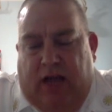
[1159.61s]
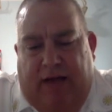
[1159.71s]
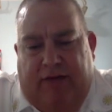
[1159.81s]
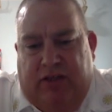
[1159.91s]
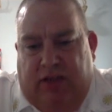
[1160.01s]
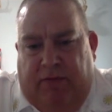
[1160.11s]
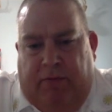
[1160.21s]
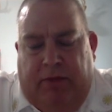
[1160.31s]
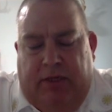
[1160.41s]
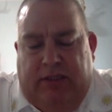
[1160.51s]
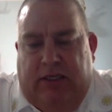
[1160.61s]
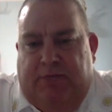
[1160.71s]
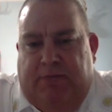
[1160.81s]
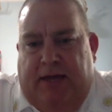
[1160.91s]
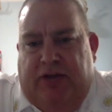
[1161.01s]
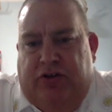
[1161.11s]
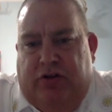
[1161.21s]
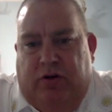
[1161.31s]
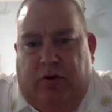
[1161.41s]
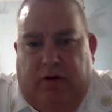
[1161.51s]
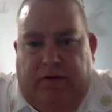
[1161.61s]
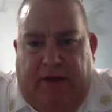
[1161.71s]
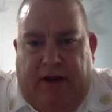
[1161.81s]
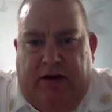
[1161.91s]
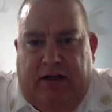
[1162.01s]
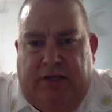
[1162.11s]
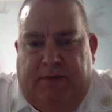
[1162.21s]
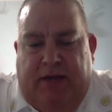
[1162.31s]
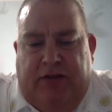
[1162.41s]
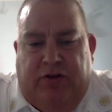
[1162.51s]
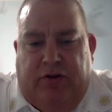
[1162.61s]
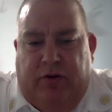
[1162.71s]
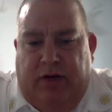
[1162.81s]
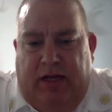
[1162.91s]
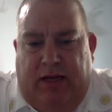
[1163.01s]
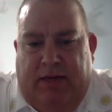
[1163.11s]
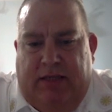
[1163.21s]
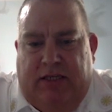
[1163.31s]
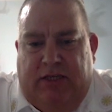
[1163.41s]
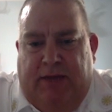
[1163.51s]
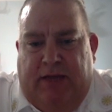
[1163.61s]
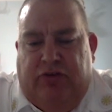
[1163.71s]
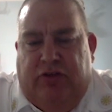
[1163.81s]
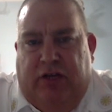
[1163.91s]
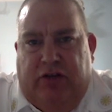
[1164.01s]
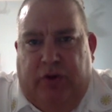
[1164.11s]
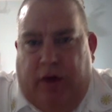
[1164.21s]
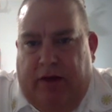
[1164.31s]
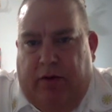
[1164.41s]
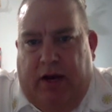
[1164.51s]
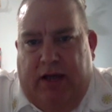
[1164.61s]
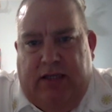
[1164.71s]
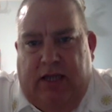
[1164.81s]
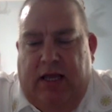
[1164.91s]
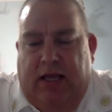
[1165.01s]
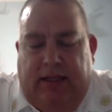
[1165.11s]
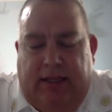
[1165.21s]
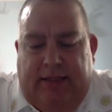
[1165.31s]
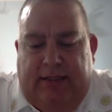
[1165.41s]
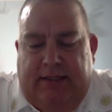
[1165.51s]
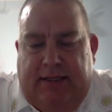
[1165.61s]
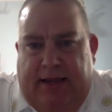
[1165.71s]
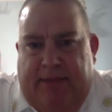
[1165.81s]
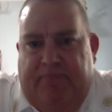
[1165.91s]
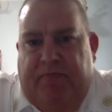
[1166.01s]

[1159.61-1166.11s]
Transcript: Obviously, if a police dispatcher or a fire dispatcher or an EMS dispatcher tells you otherwise, listen to them.